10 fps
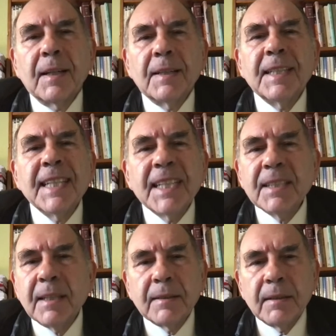
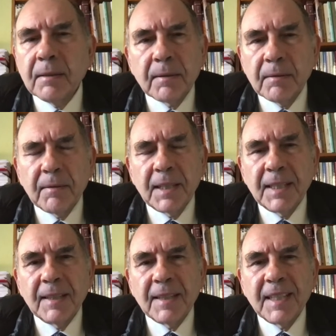needed
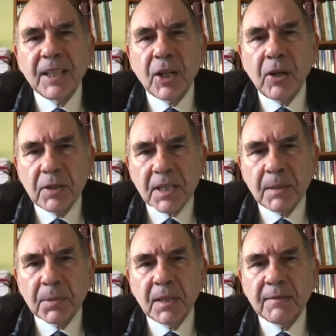the
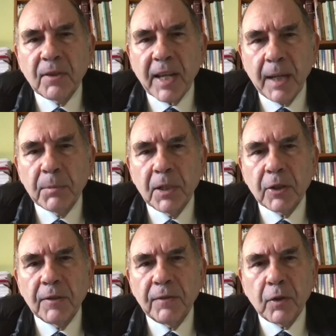concept and the vocabulary
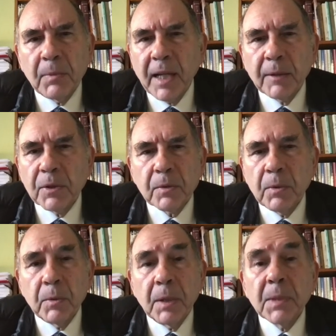of form language.
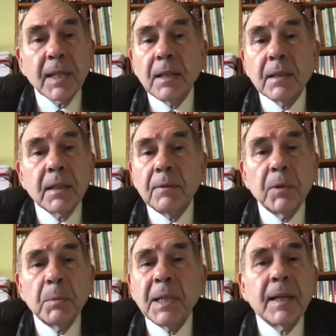We'll be getting
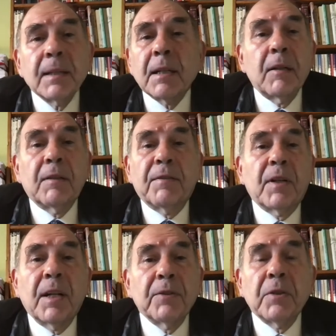along for
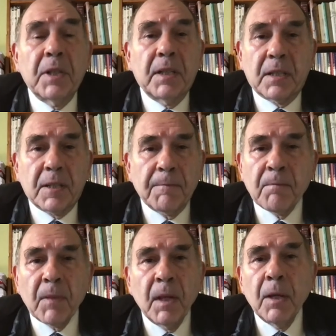100 years.
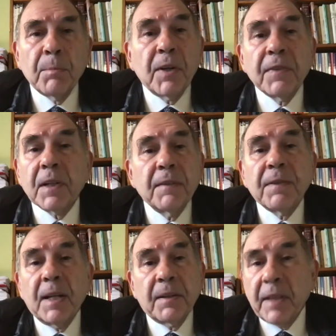Perfectly
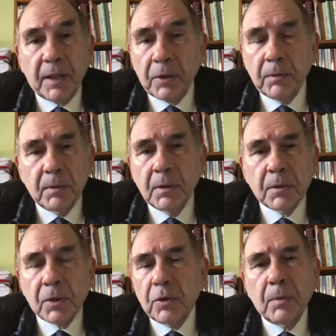fine, thank you.
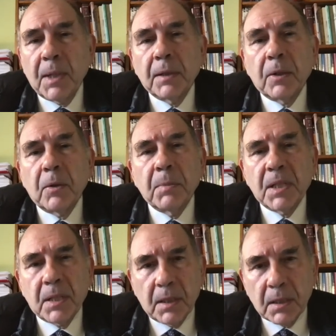So you mind your own
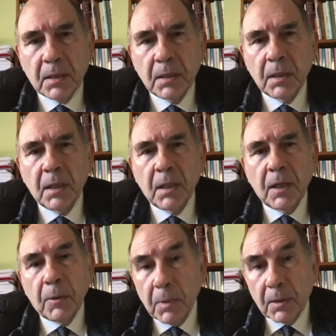business.
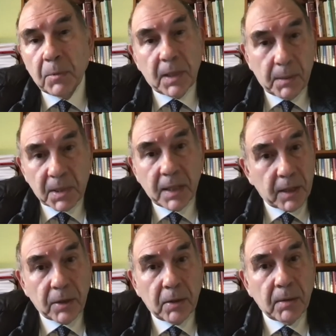What I'm
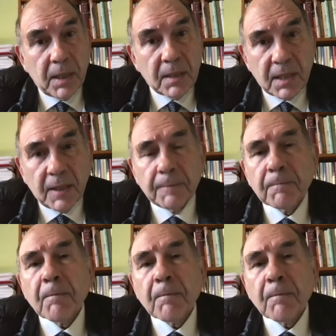saying, though, is that